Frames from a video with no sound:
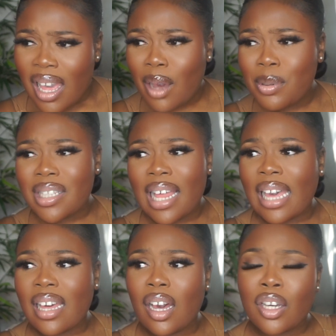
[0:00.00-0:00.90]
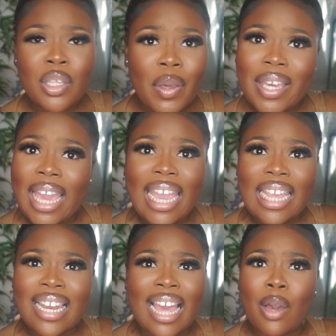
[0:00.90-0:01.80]
I was like, are you
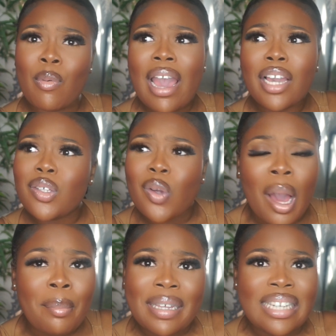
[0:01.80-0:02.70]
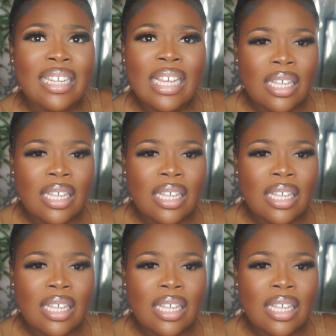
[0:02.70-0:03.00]
okay? Like, why are you humming?